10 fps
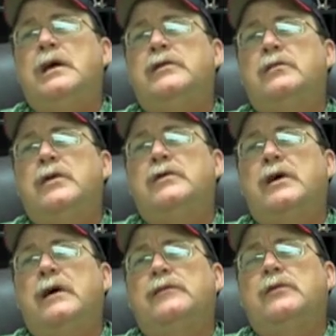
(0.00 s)
At the rare
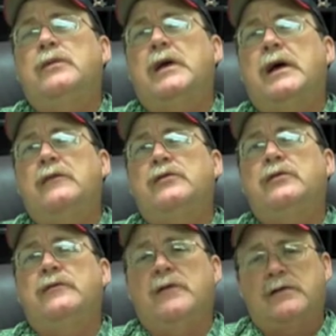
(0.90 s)
times that we have
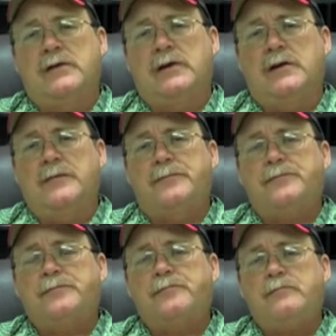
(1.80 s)
to evict the tenant,
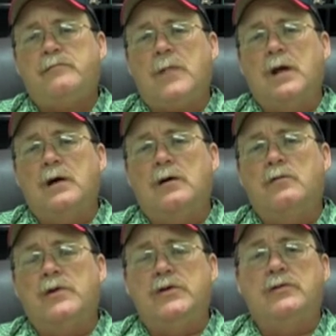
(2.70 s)

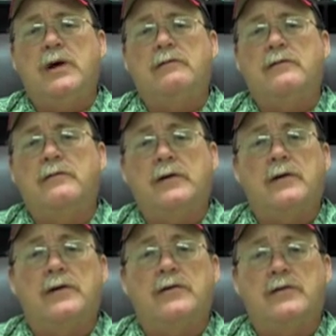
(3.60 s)
we do have a
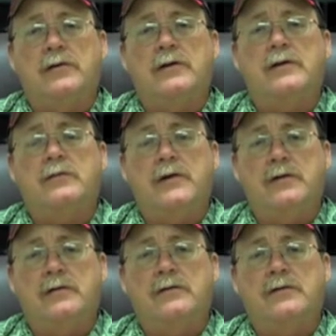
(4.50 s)
very good attorney that we
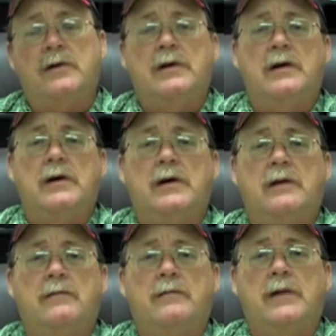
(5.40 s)
use,
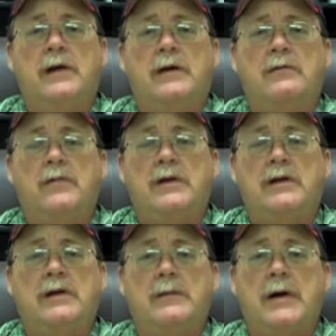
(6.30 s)
and we can
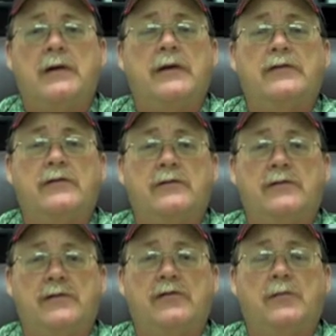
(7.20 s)
get them out as
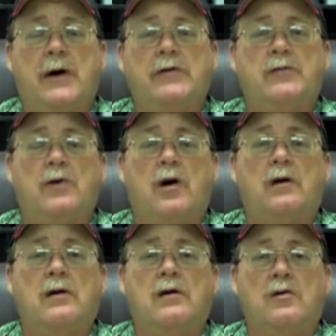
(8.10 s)
soon as possible.
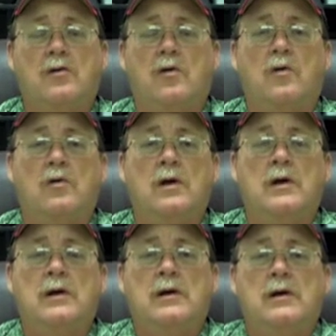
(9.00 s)
Our goal,
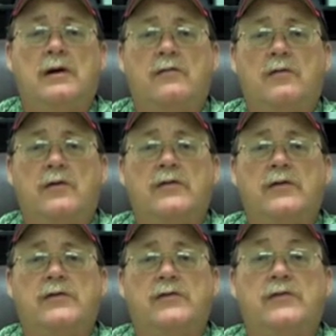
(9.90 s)
of course,
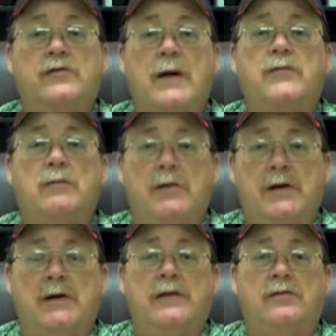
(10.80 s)
is to stop the
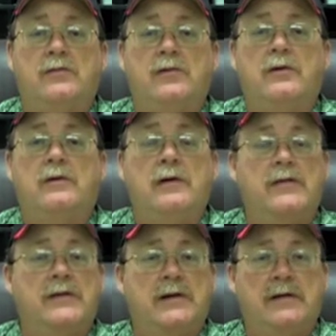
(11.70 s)
bleeding, as it were. If
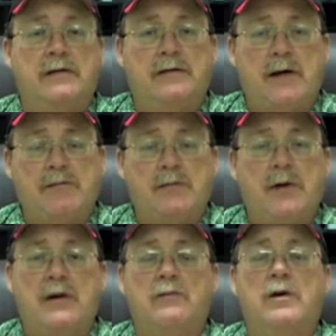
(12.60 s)
the tenant stops
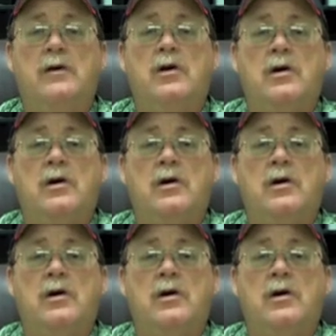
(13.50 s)
paying rent,